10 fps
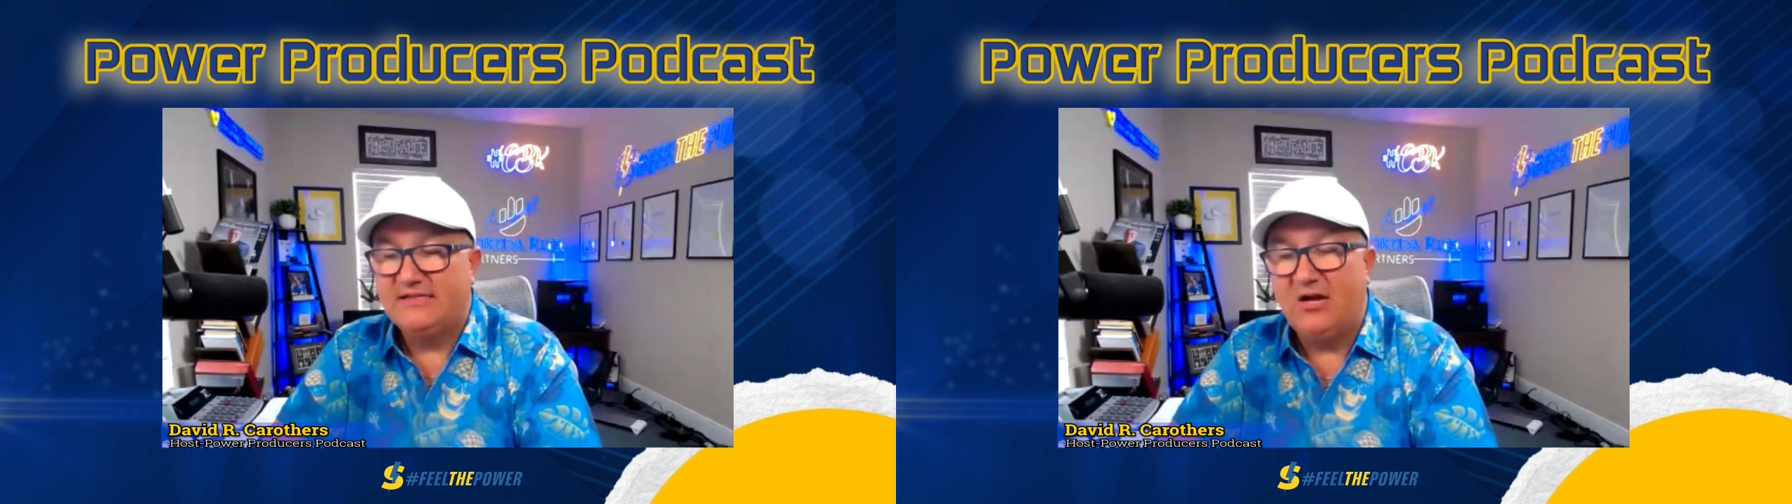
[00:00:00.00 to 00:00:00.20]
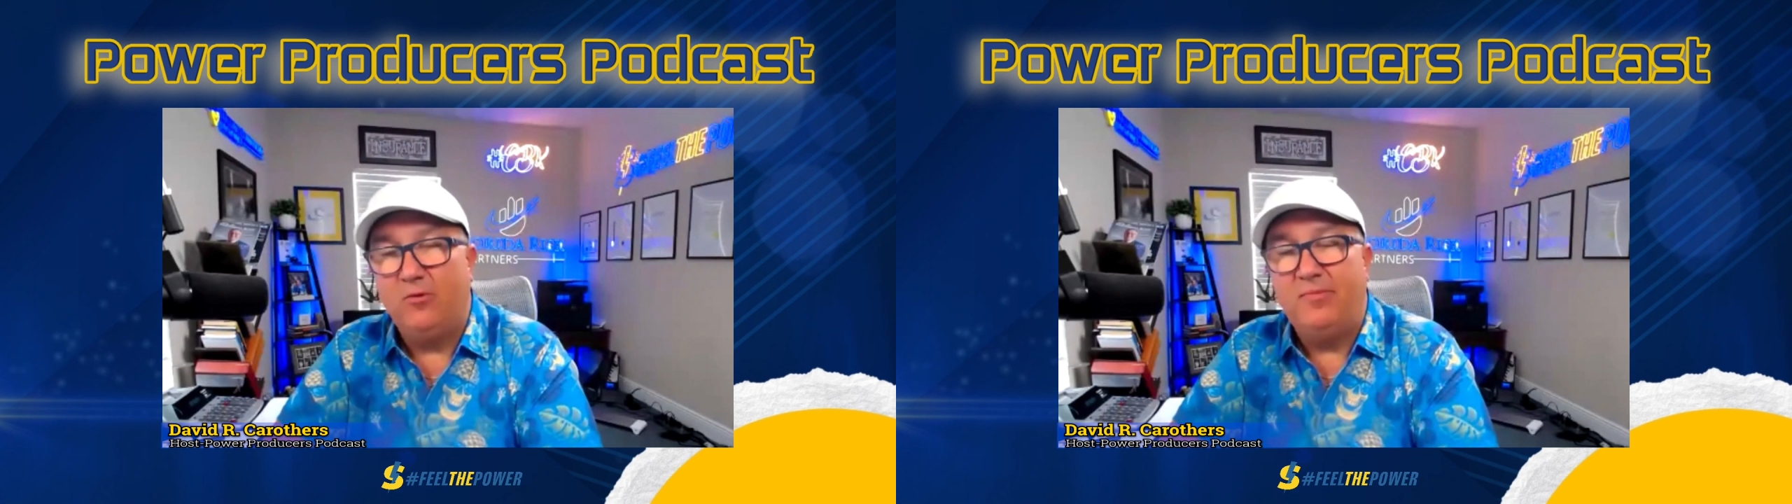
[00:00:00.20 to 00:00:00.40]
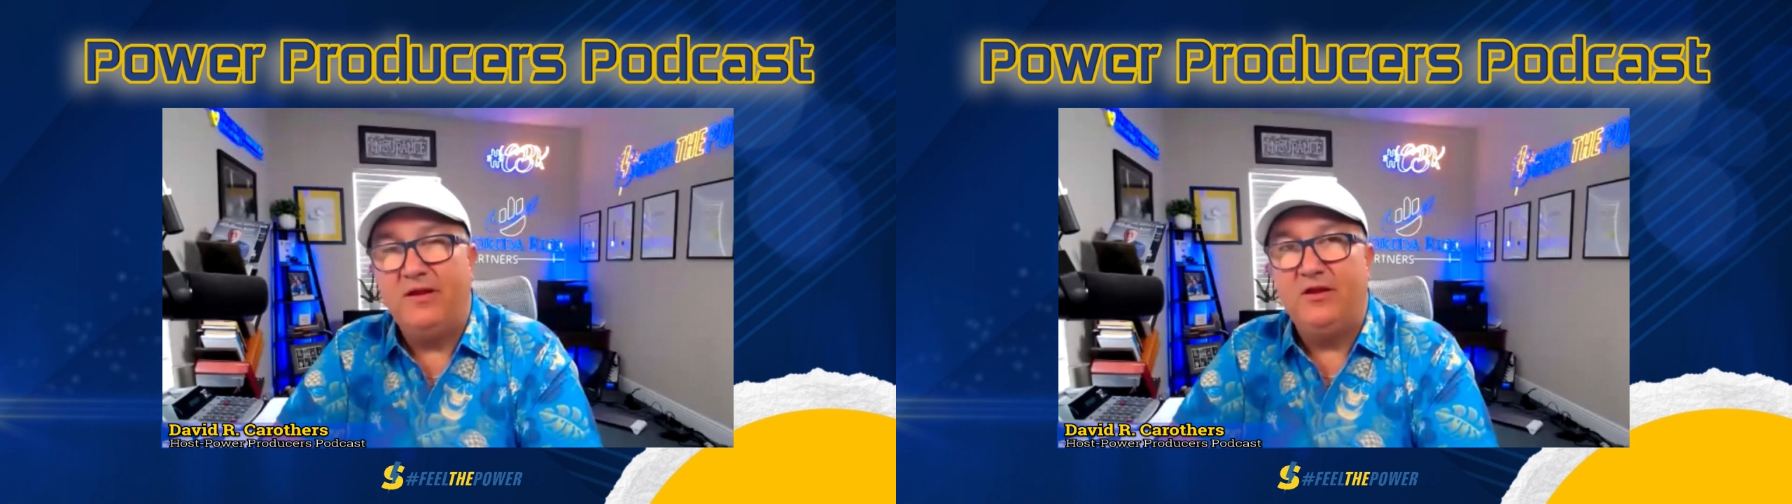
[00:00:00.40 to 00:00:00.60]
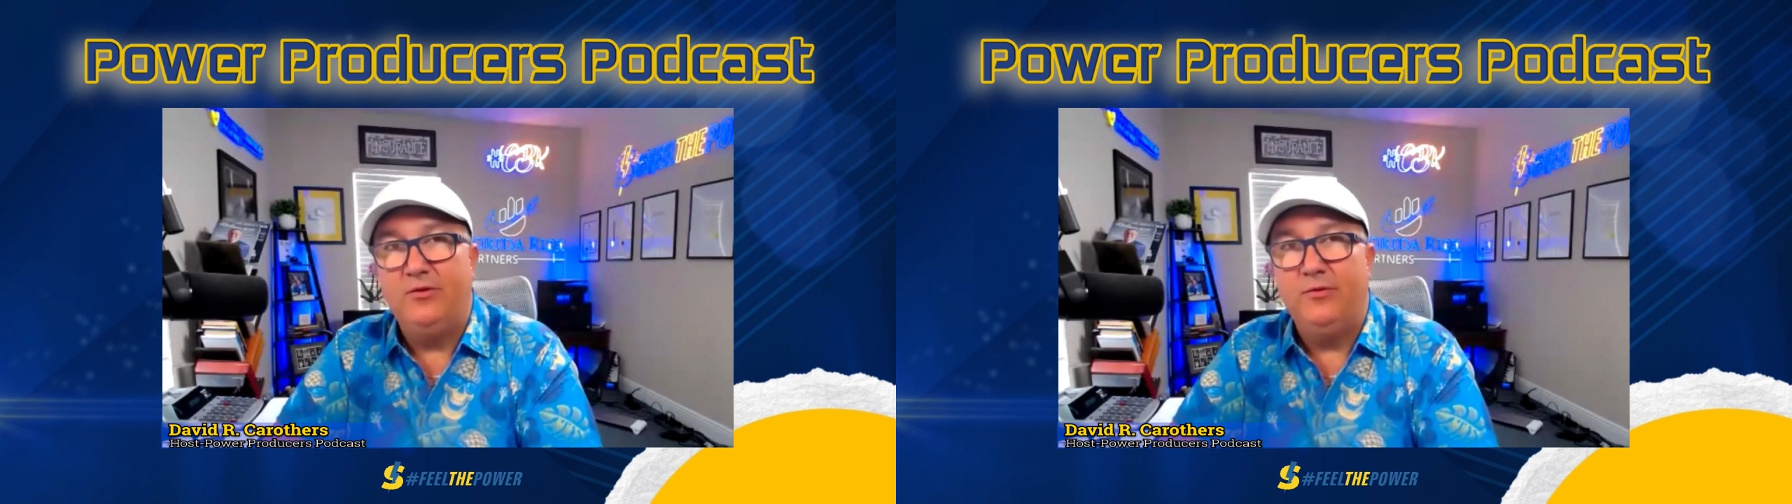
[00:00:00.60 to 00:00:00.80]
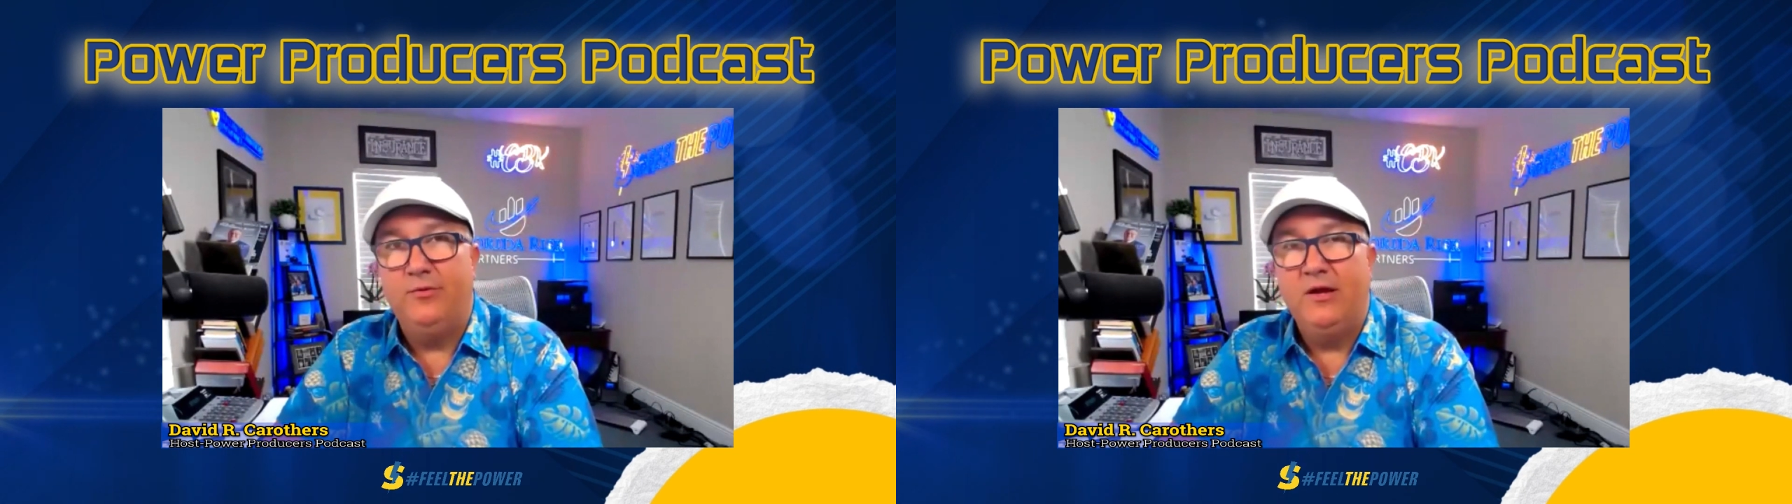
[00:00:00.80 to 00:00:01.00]
that's helping
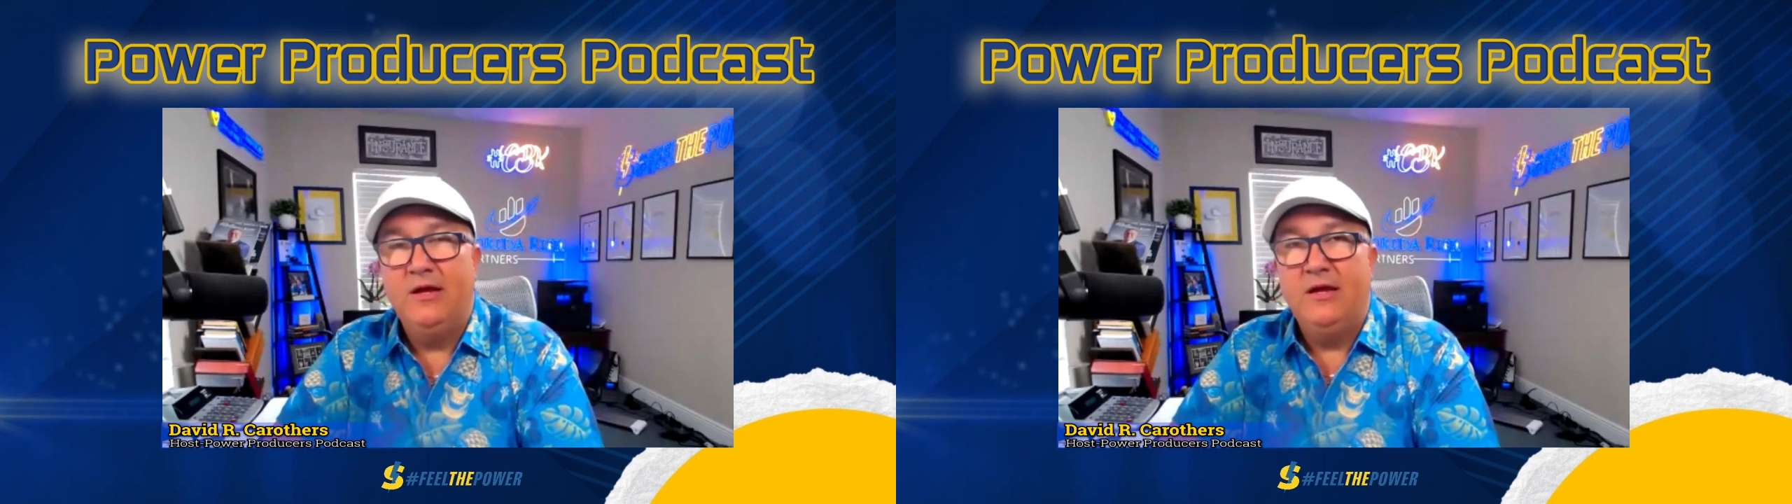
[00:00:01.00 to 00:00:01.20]
you